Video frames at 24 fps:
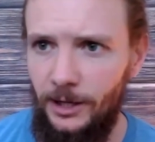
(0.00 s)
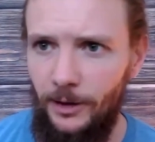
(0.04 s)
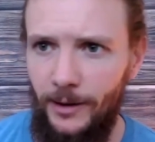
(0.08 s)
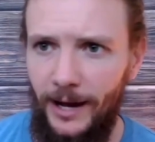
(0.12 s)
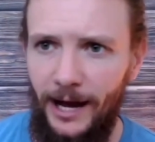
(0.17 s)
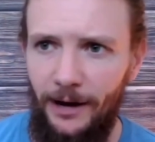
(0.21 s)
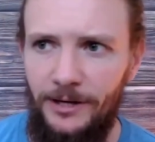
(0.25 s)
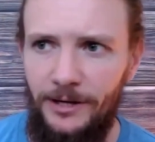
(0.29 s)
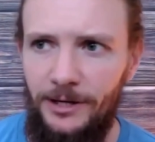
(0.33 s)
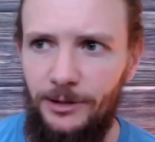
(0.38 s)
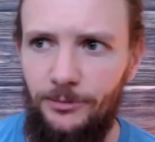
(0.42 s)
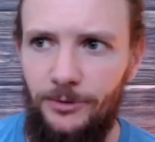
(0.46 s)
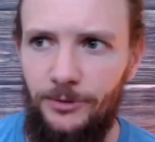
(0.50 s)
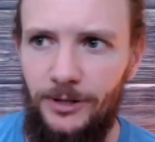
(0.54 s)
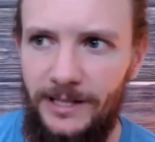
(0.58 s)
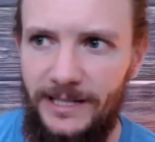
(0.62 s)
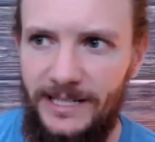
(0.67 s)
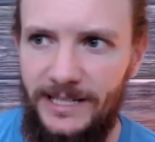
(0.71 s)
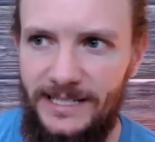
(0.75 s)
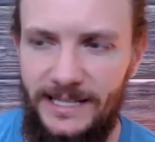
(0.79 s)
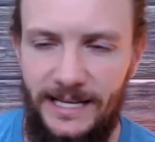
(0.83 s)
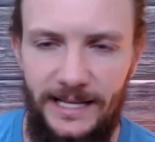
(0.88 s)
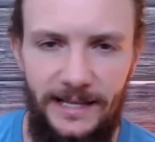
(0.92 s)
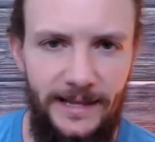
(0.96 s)
How he
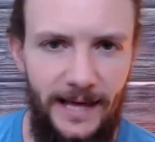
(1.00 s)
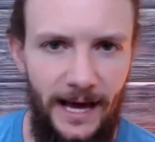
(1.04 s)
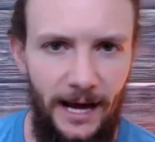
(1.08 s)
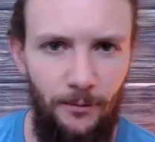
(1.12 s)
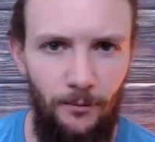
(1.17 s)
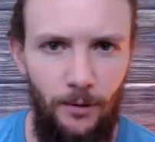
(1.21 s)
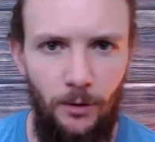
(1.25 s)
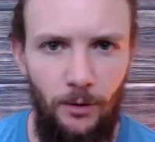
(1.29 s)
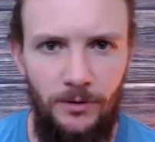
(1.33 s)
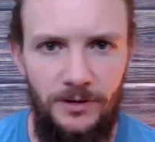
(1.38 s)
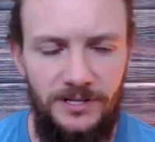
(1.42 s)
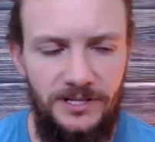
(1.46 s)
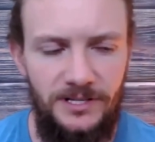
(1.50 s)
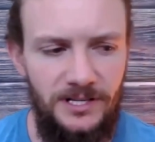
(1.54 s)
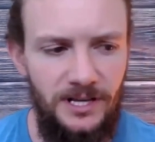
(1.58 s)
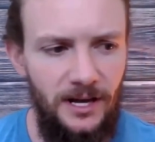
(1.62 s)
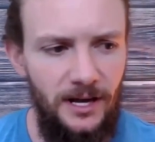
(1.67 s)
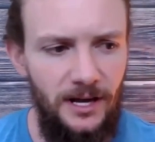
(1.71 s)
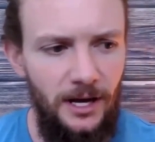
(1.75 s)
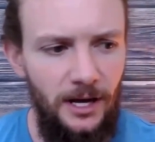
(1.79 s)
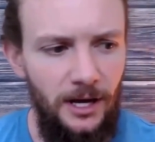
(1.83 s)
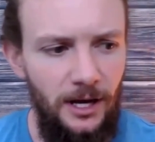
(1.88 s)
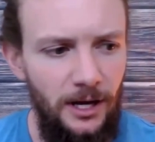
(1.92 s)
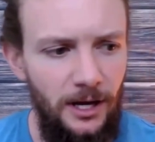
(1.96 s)
really did that.
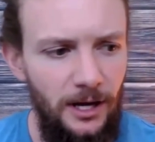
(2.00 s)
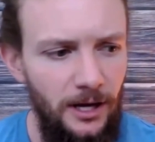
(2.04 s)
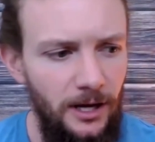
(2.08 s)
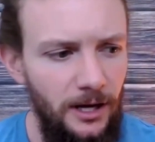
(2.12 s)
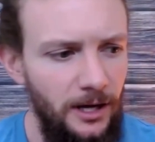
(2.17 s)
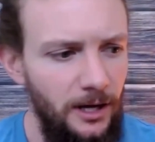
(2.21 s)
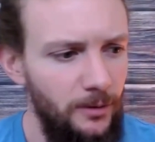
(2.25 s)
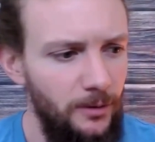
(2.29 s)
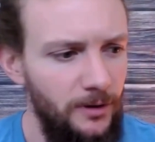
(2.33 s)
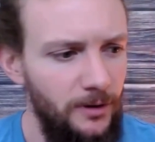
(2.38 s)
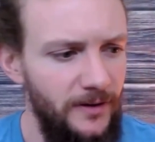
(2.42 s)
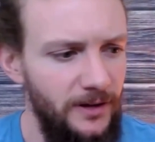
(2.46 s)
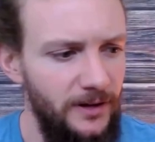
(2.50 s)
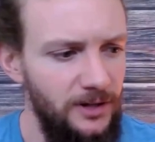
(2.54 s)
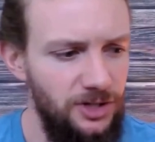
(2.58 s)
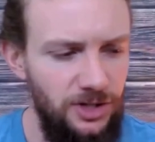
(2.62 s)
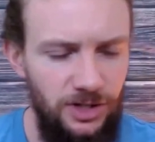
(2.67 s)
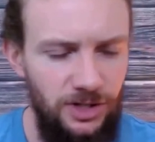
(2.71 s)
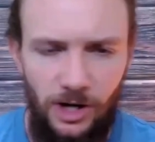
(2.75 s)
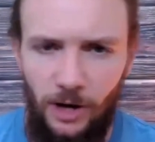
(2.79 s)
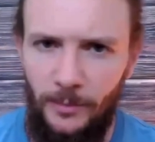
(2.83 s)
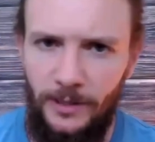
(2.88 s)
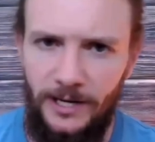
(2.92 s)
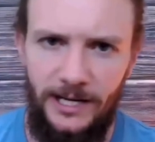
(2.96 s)
We've had
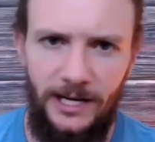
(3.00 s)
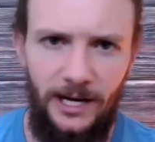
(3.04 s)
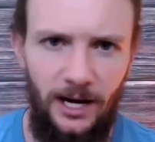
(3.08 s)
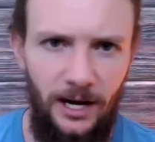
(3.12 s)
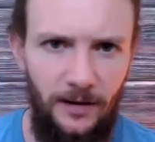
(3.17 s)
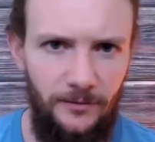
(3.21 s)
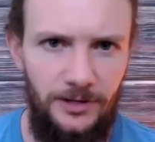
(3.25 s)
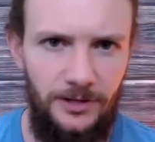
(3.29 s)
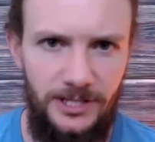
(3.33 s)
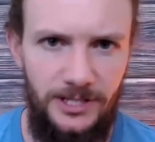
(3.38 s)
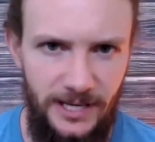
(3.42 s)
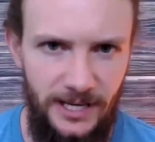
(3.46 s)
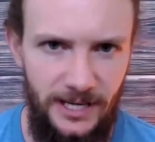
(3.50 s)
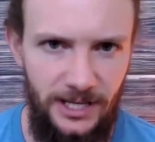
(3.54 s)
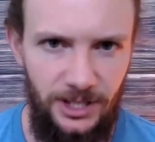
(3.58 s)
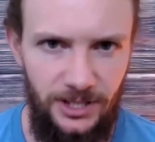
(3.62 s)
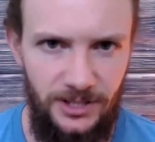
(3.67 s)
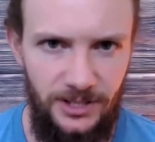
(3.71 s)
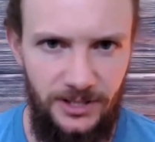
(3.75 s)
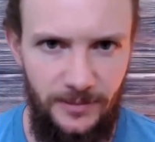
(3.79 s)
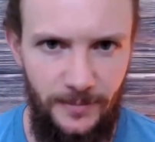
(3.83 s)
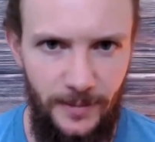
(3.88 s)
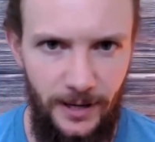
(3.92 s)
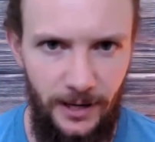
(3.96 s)
so many
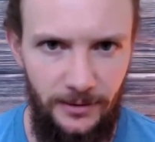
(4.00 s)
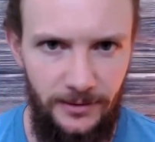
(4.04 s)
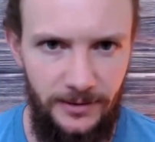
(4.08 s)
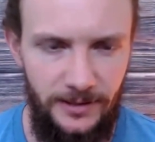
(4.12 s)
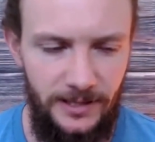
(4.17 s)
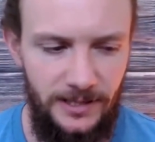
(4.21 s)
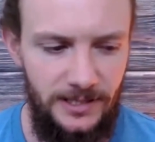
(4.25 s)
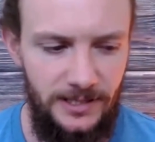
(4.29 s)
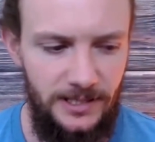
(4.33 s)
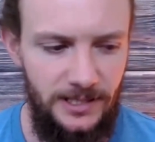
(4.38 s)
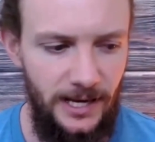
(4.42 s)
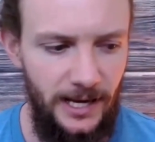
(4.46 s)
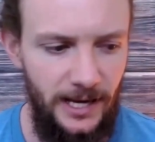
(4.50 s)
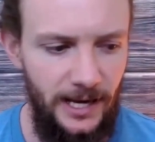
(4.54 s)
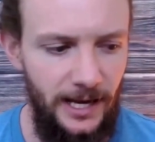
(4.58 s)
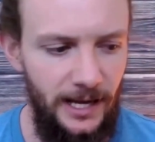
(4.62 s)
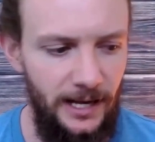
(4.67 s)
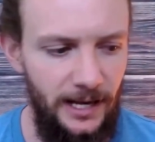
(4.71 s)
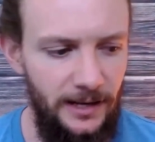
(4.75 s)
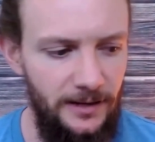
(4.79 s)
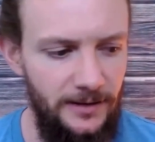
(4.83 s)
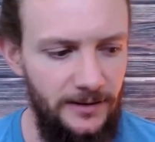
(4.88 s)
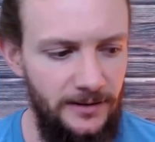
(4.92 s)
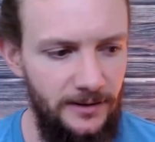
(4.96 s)
conversations about this,
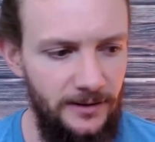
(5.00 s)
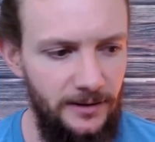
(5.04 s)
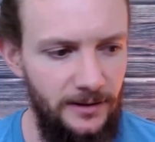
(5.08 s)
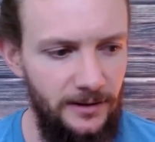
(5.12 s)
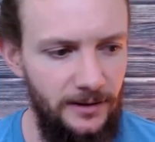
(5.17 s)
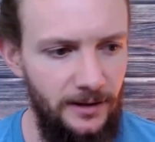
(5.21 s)
and